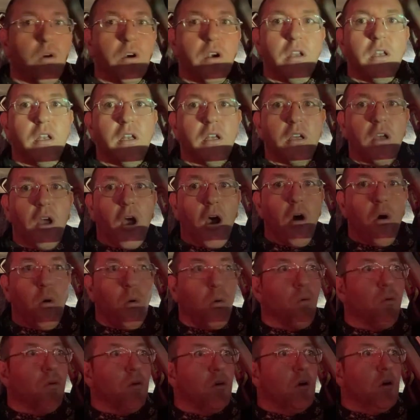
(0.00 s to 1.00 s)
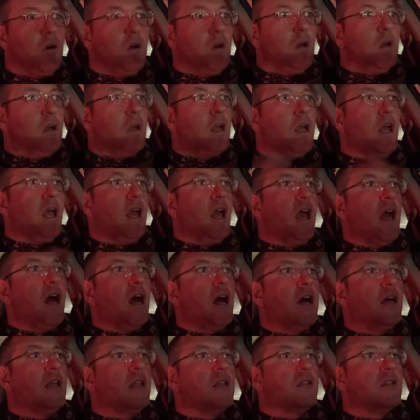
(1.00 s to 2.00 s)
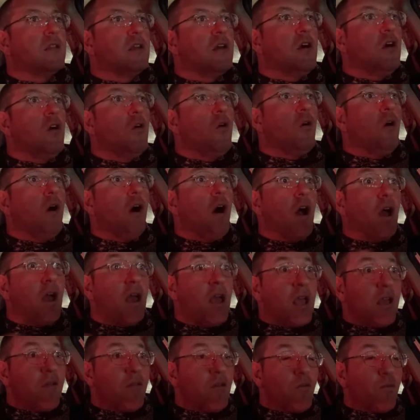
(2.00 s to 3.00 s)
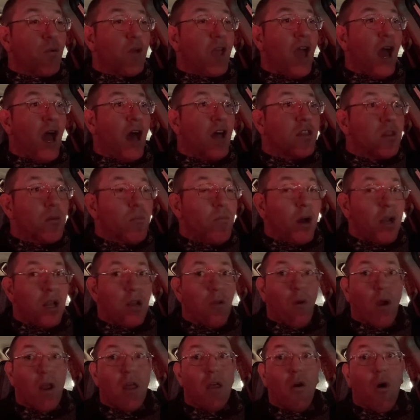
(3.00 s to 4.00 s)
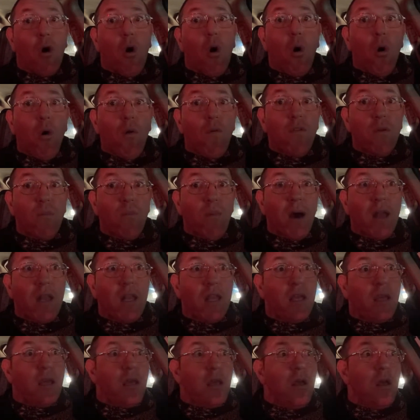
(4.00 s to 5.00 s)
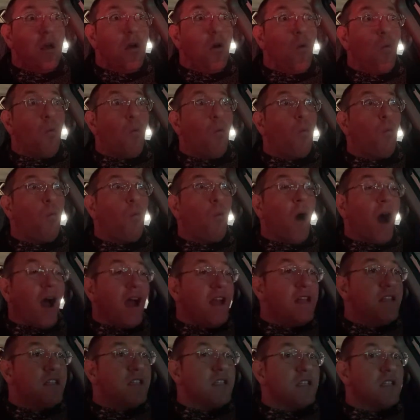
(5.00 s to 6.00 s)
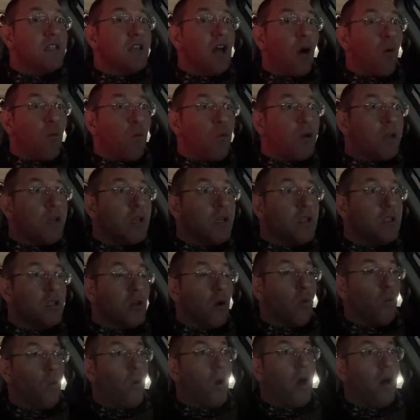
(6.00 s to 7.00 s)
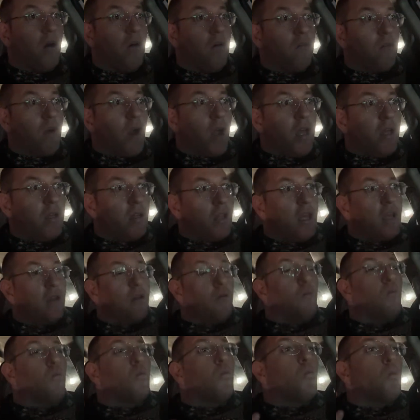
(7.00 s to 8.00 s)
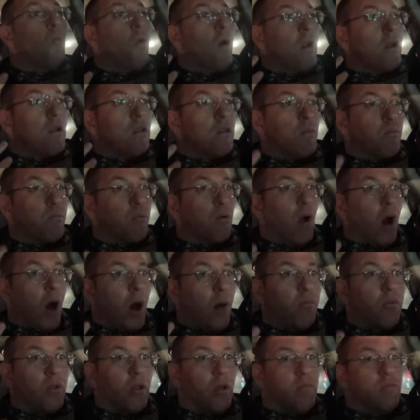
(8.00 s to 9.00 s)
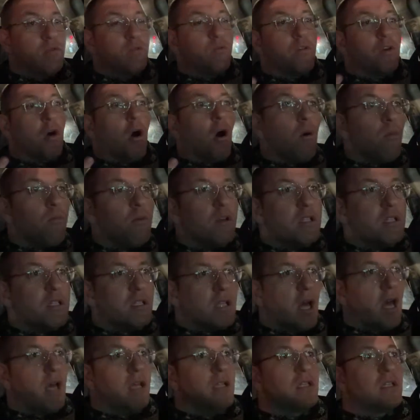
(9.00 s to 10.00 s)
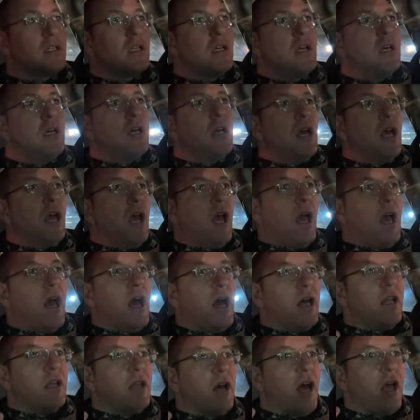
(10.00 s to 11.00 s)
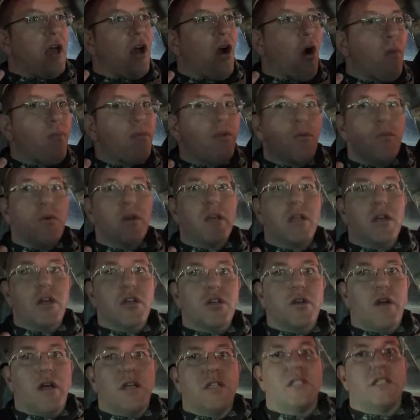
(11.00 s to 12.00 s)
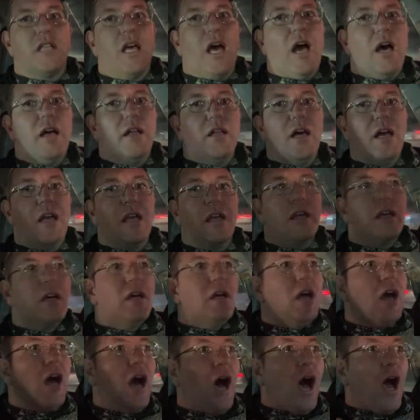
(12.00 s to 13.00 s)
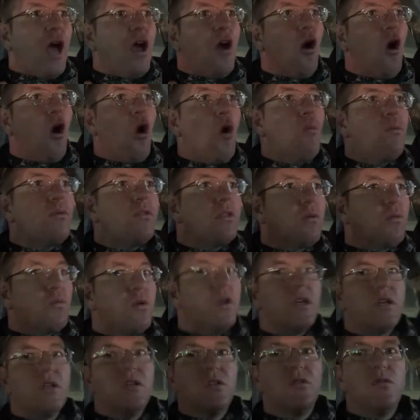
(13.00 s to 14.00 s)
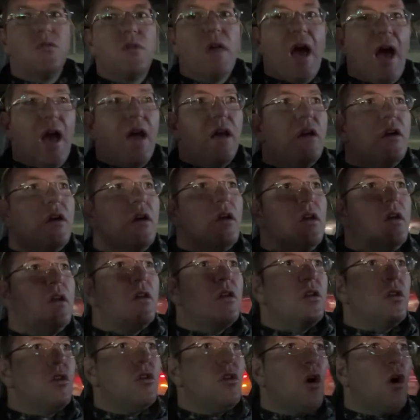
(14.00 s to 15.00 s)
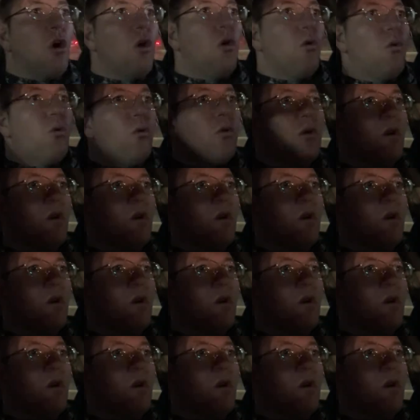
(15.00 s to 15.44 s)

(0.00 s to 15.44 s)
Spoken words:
did it go? And even if we had the money, right, all of the money, why is this not working so well, right? Like, what are the problems with homelessness? And I hope that we can address that. Like, I hope that we can do that, you know,